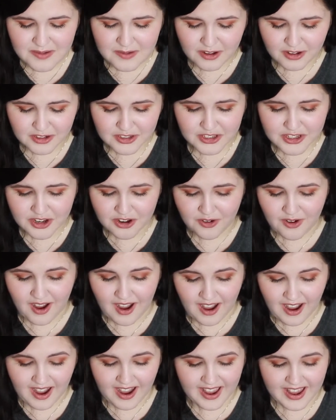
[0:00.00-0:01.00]
Also,
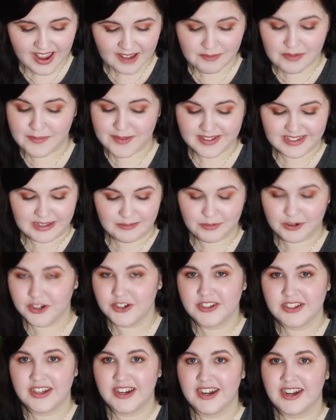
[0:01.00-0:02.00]
I am a messy
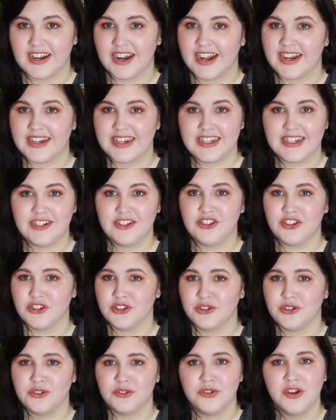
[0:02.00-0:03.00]
person and I need
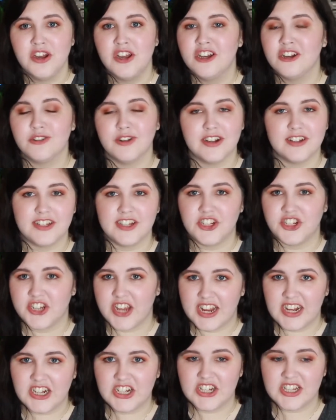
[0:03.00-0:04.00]
to quickly
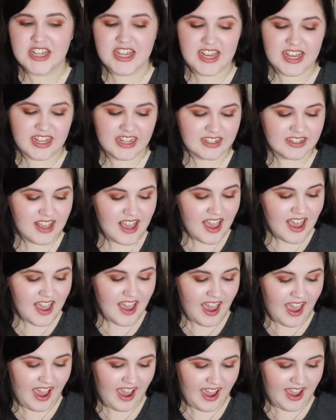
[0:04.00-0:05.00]
change things,
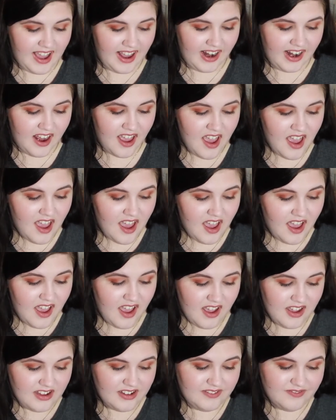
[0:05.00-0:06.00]
and
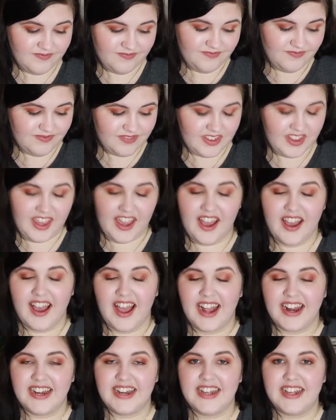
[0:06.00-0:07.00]
yeah,
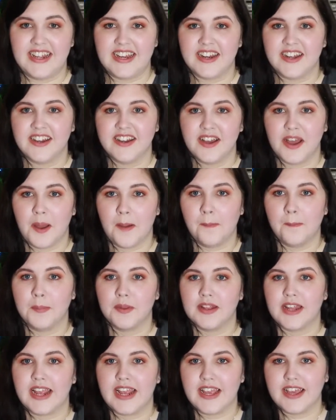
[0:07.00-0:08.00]
I need a
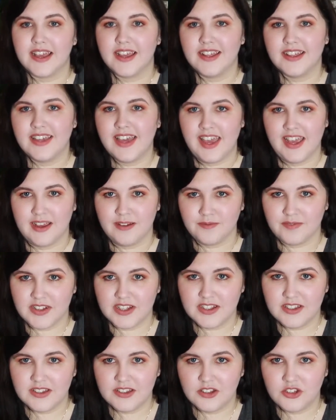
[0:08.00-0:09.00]
blank
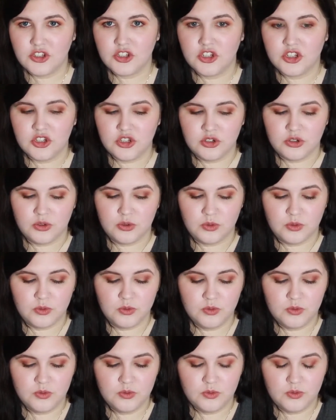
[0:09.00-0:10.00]
canvas
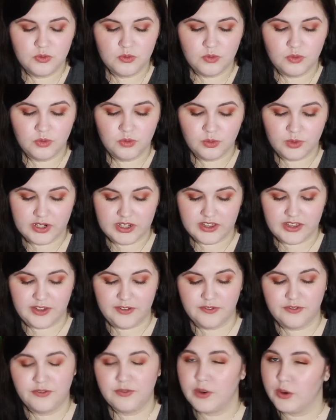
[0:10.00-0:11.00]
to really
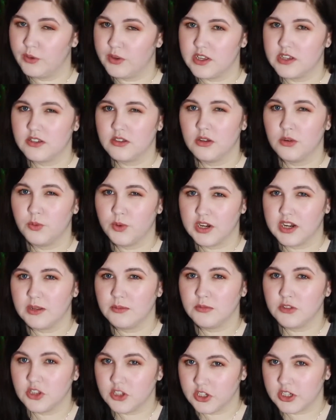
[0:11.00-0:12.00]
focus on what
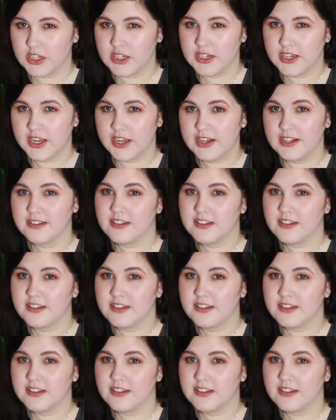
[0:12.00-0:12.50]
I'm looking at.